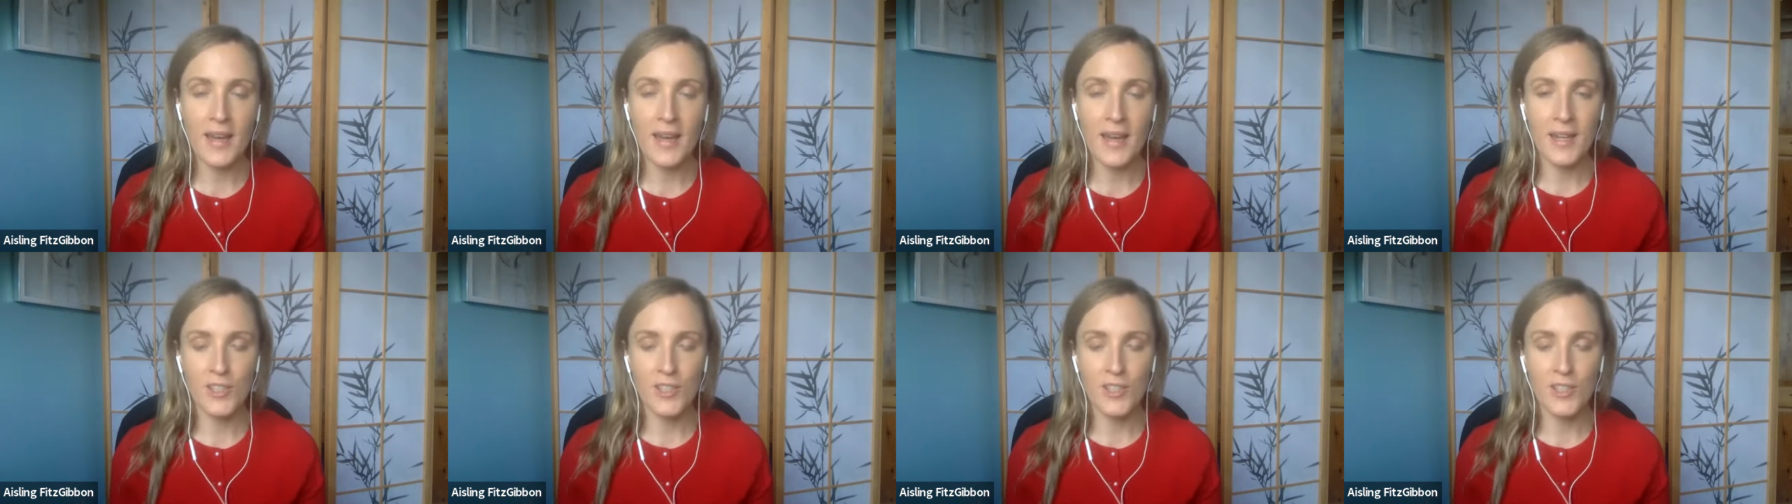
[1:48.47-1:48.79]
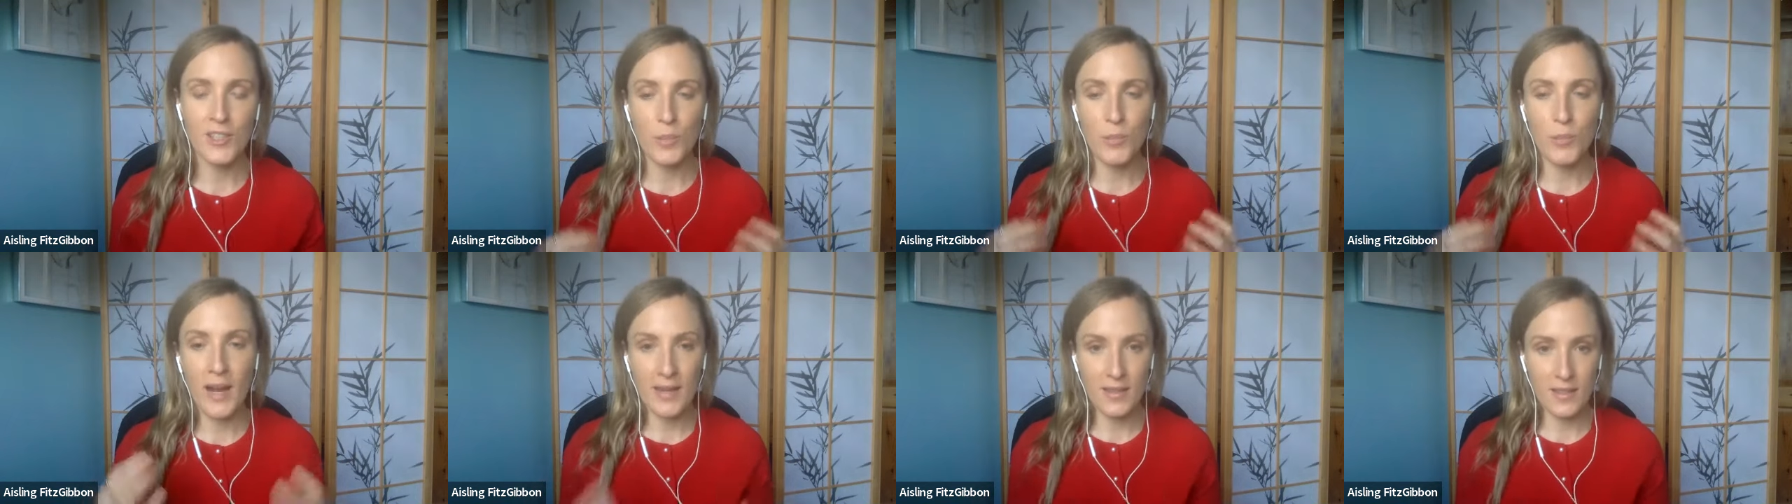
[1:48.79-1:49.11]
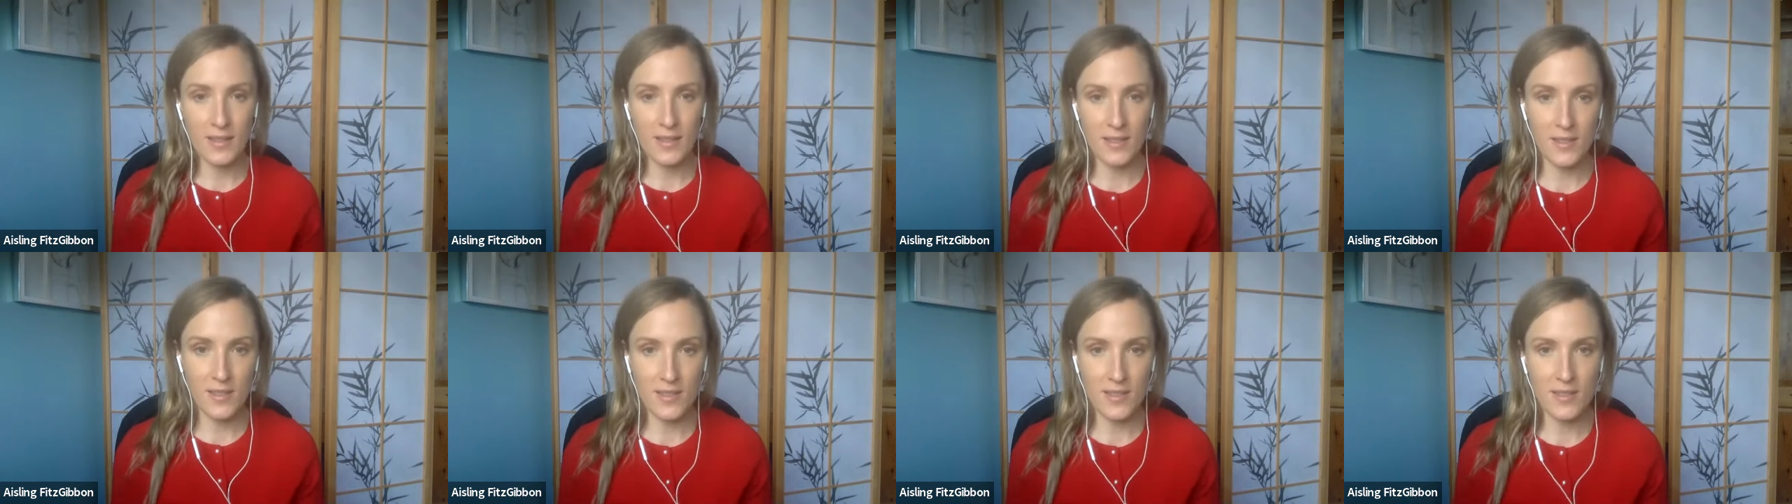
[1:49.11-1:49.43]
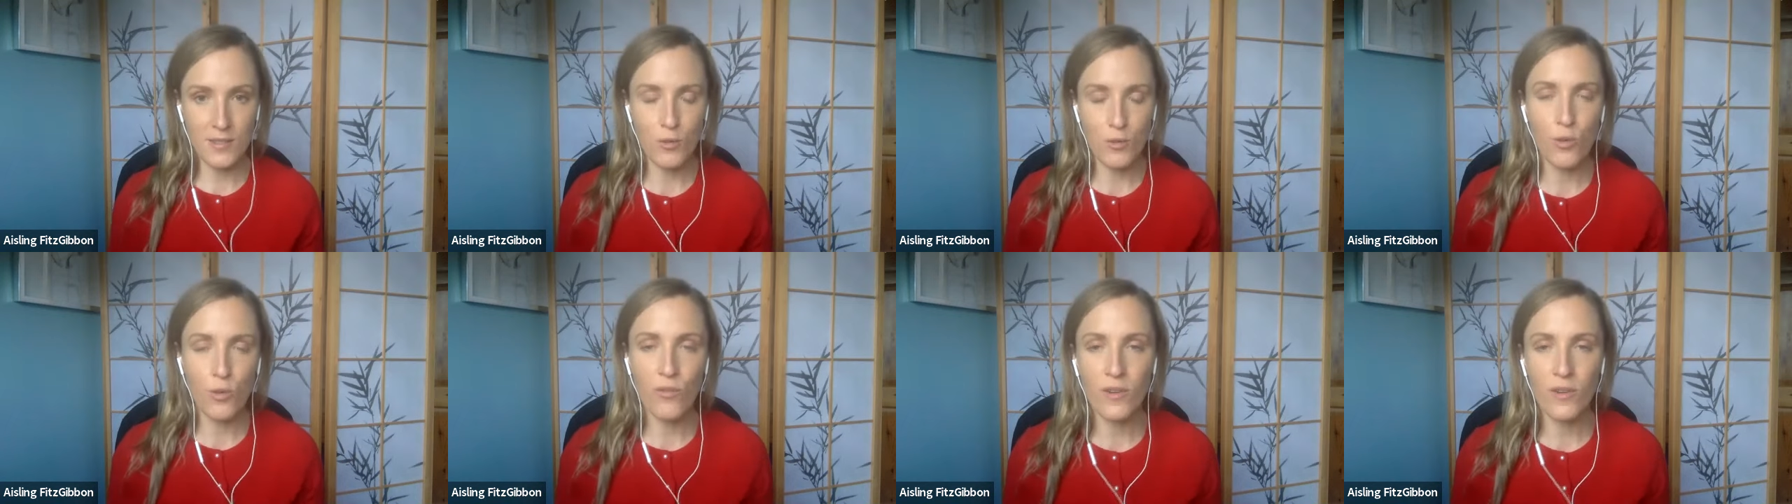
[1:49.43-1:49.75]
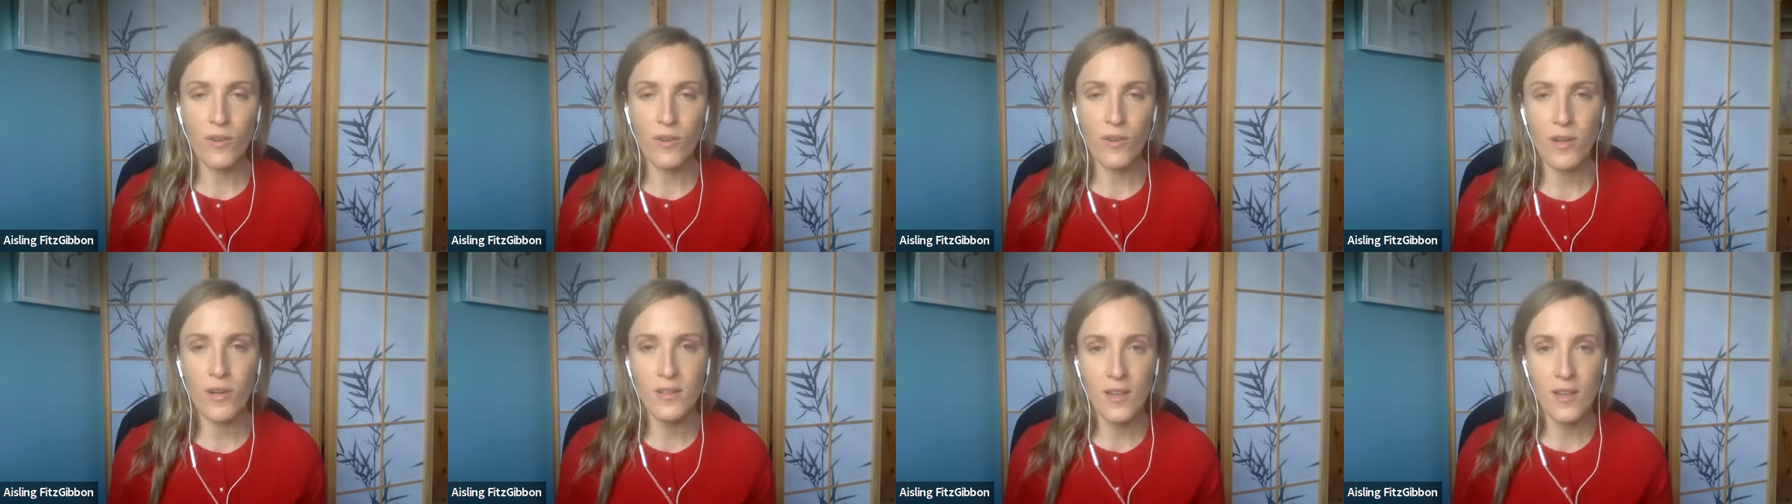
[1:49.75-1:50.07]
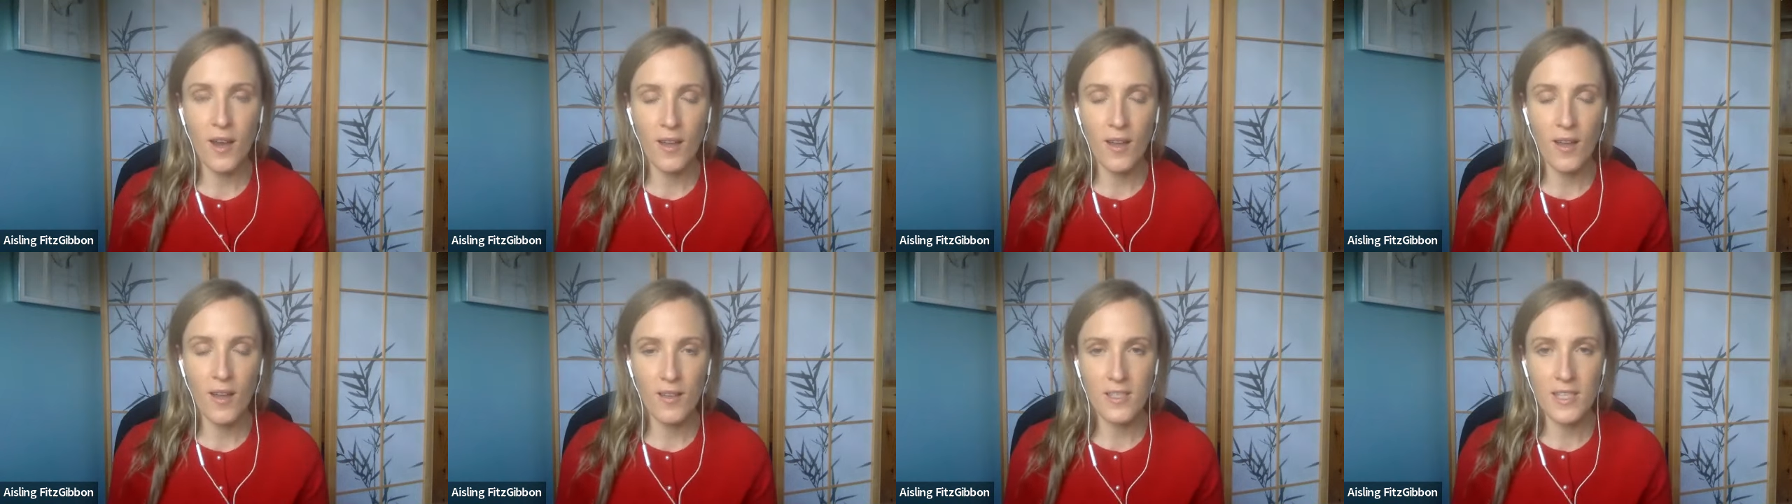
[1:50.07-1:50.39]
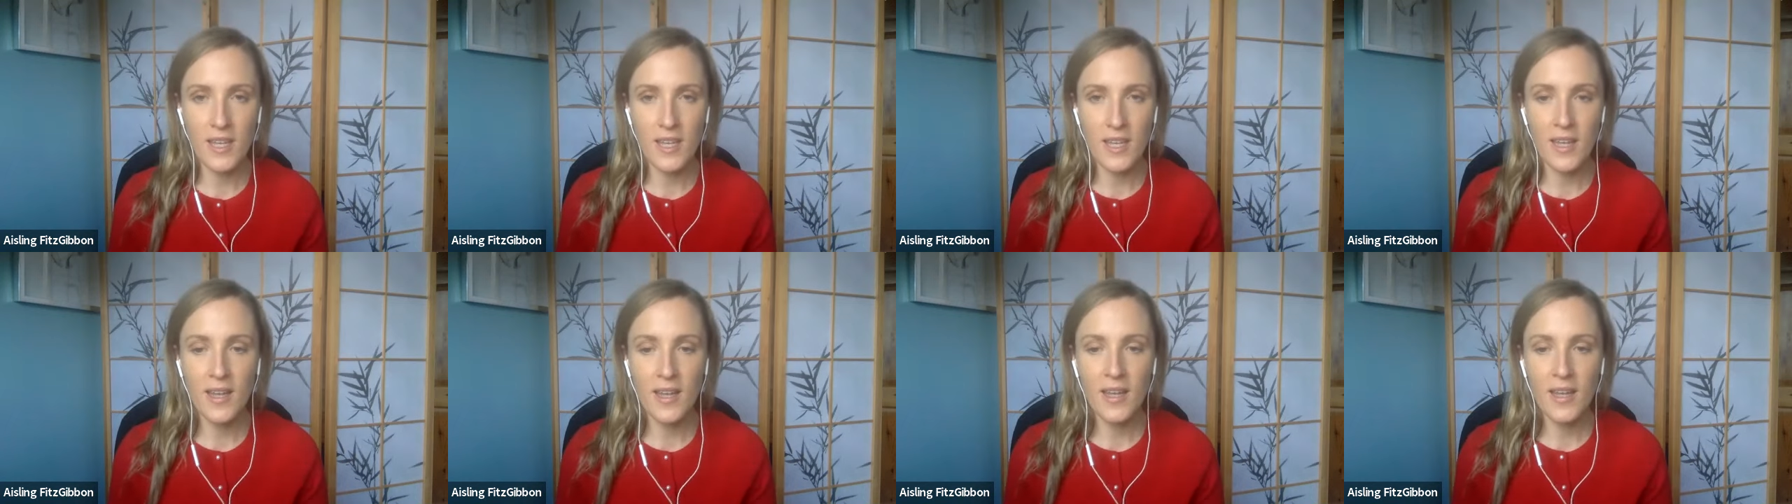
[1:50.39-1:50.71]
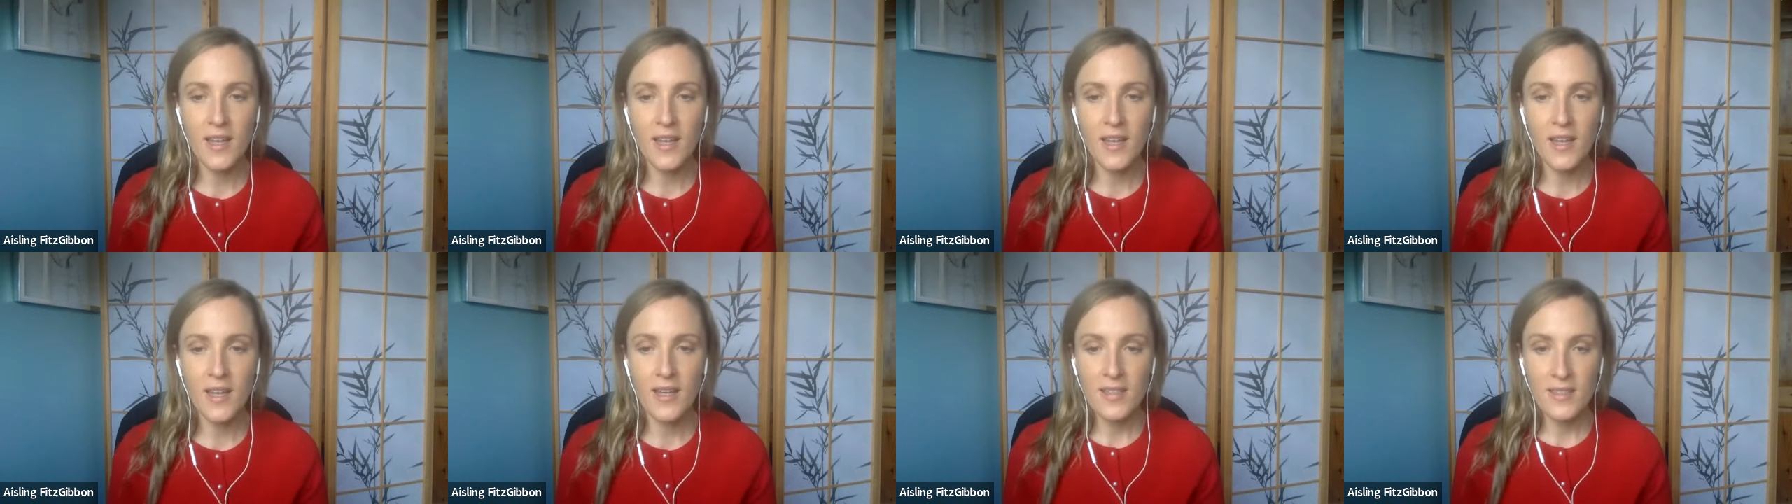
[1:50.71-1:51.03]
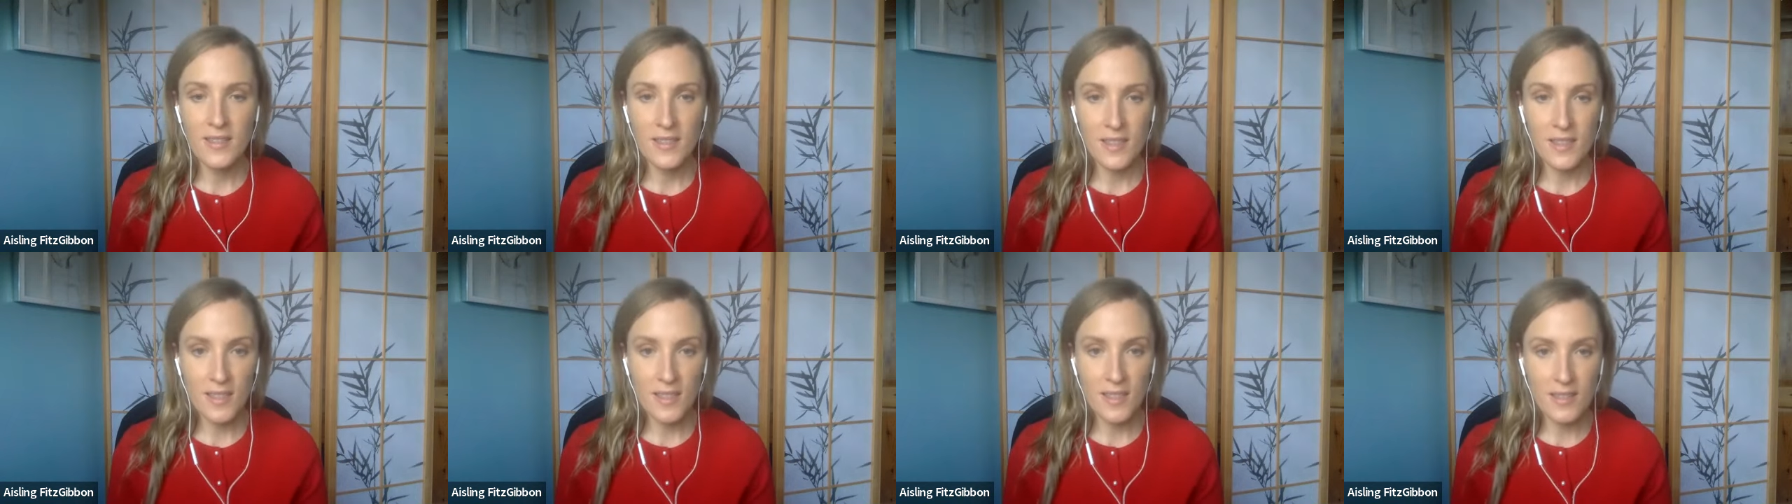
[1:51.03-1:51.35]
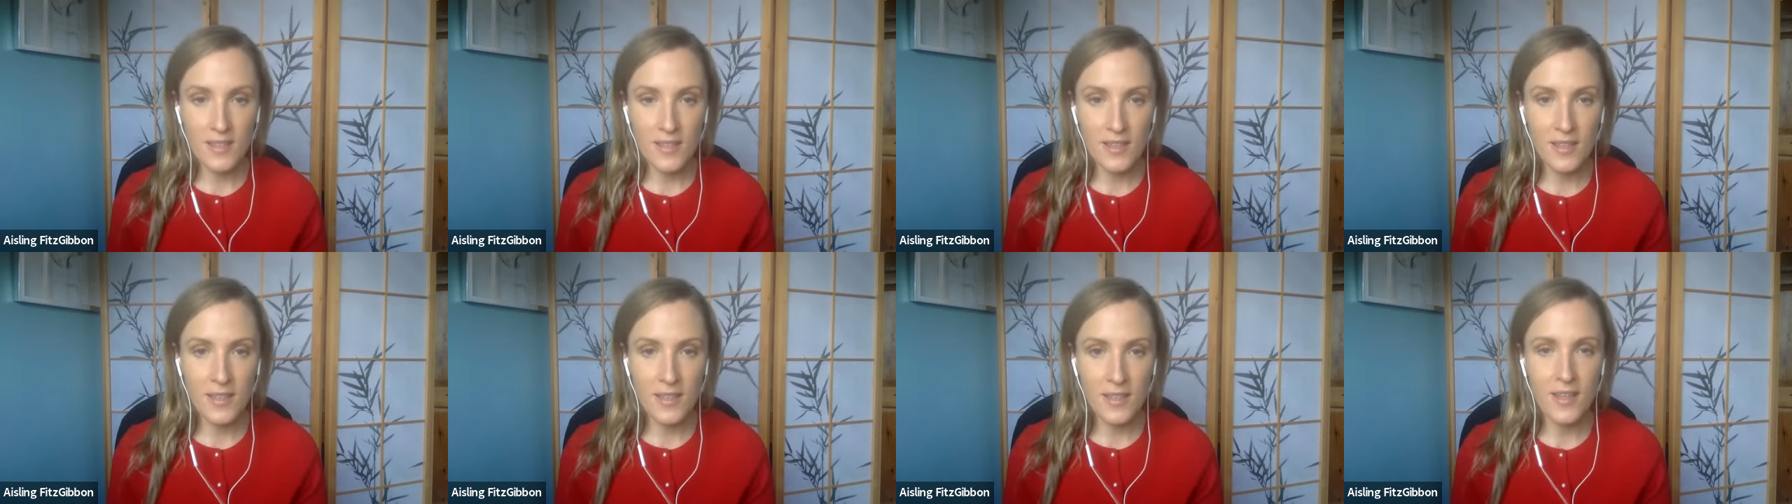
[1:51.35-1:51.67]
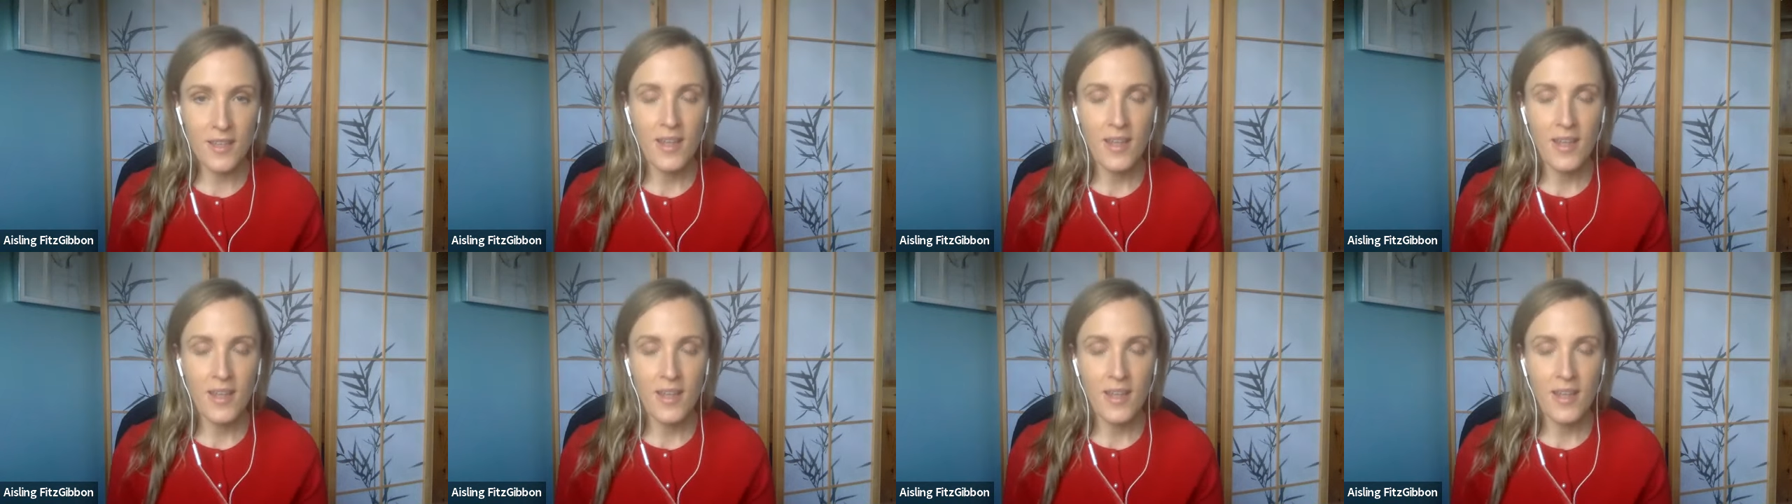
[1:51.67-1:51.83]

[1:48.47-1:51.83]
and actually practice this over the holiday season,